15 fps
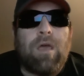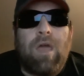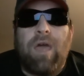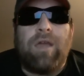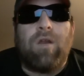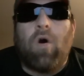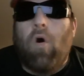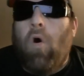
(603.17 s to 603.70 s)

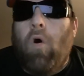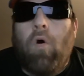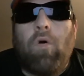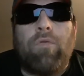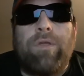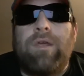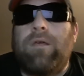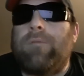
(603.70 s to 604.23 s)
And all
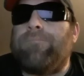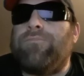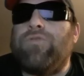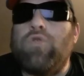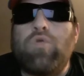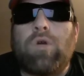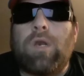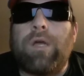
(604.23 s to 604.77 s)
the
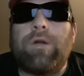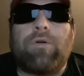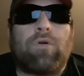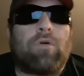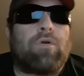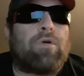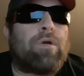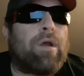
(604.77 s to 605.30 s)

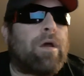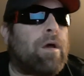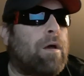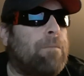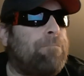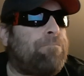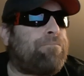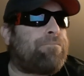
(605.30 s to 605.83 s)

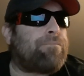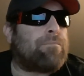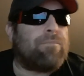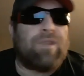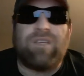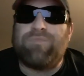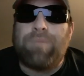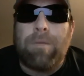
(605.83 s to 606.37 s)
nuclear,
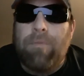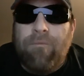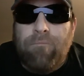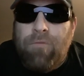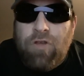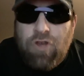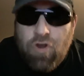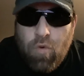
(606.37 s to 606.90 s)
these people
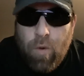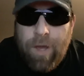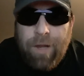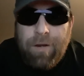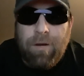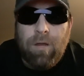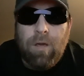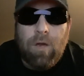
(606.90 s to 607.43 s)
from the
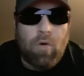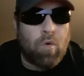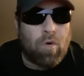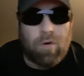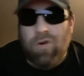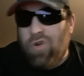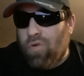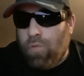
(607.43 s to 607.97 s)
UN who
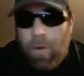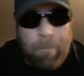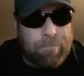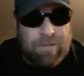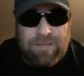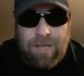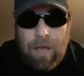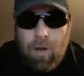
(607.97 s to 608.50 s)
are
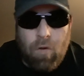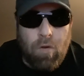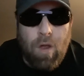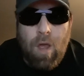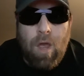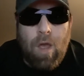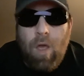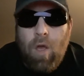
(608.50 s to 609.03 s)
corrupt as hell,
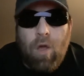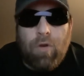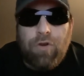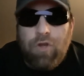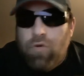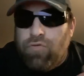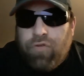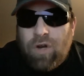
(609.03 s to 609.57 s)

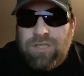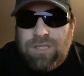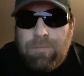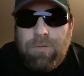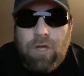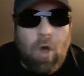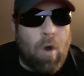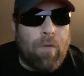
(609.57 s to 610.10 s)
do you trust
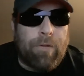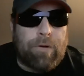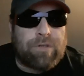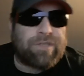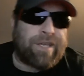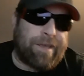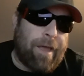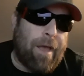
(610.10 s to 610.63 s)
them to go in there and
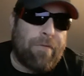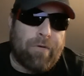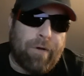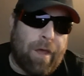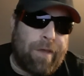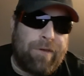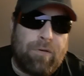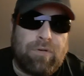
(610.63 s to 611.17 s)
say, yeah, they're
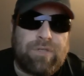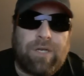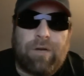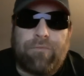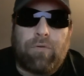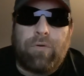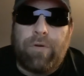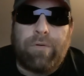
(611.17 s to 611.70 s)
not using
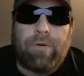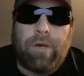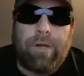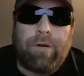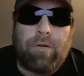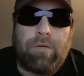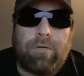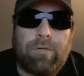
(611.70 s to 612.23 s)
it for
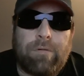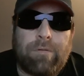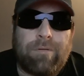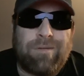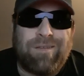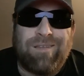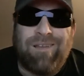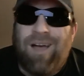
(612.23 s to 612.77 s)
nuclear?
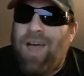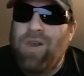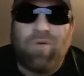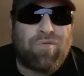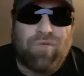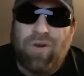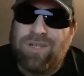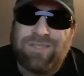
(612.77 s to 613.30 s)
I
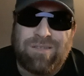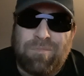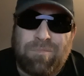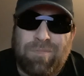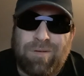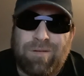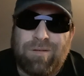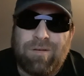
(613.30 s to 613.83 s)
don't trust them.
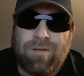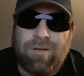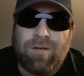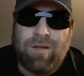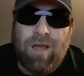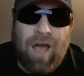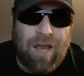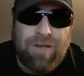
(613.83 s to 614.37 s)

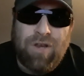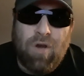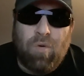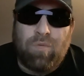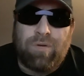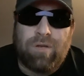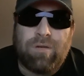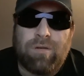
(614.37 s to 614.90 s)
I
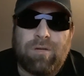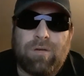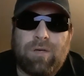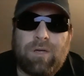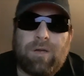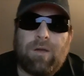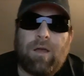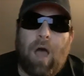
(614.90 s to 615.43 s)
don't.
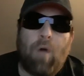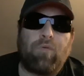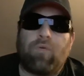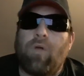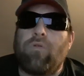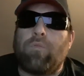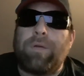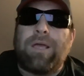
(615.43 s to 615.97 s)
I would
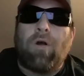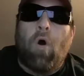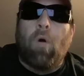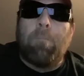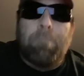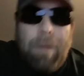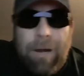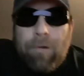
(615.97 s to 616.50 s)
rather be
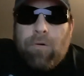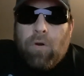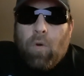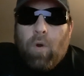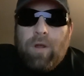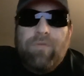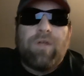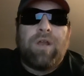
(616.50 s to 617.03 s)
called
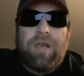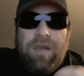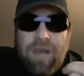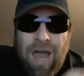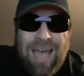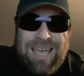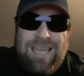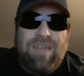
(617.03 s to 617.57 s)
paranoid than a
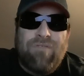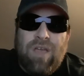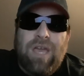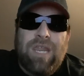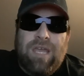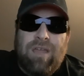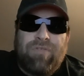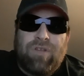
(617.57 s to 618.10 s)
naive
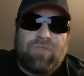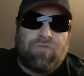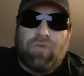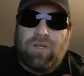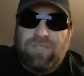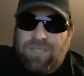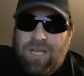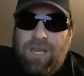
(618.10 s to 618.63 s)
idiot that
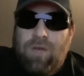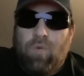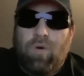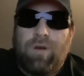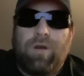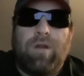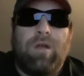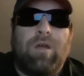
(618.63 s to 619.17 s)
trusts anyone.